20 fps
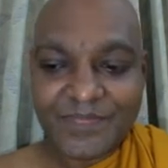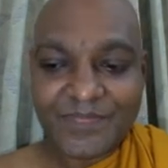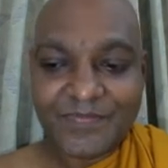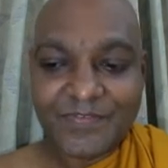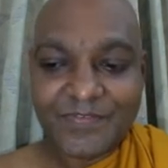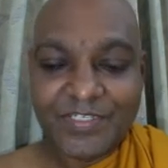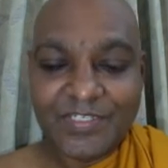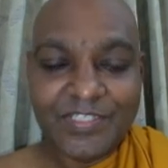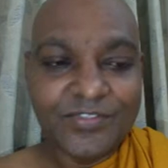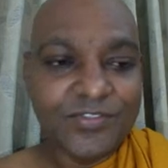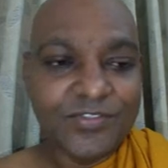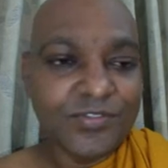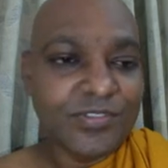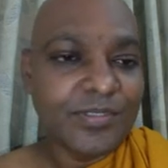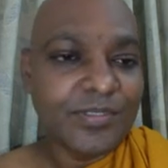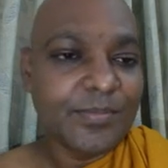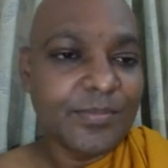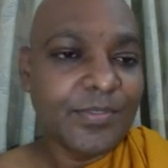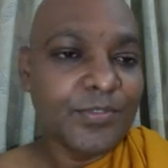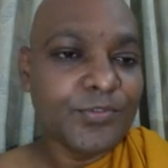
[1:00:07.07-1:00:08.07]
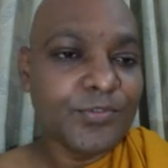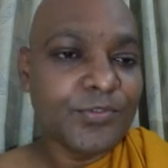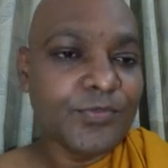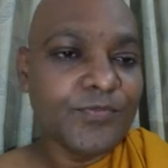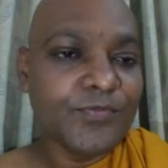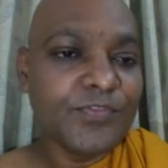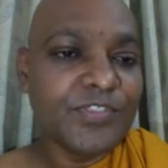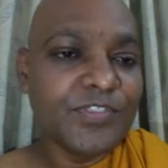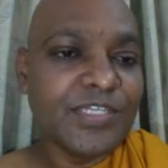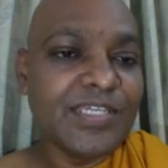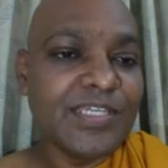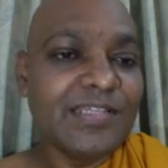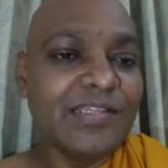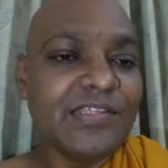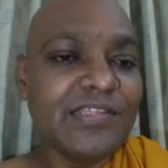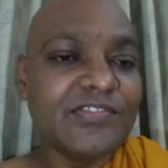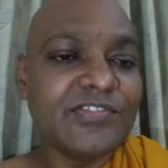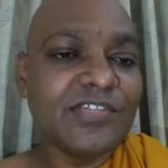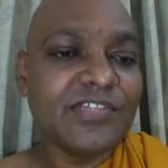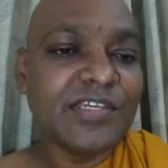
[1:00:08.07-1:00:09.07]
willing to come out of the
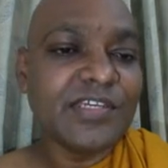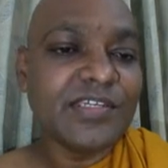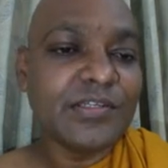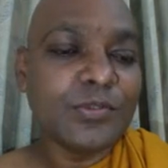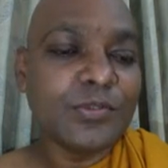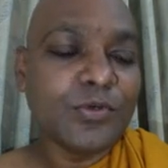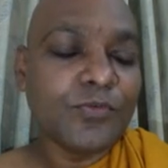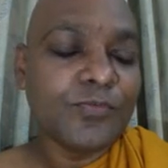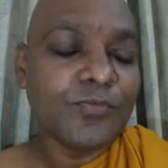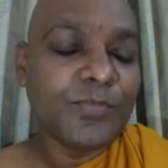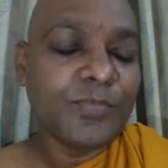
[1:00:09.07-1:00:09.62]
endless cycle of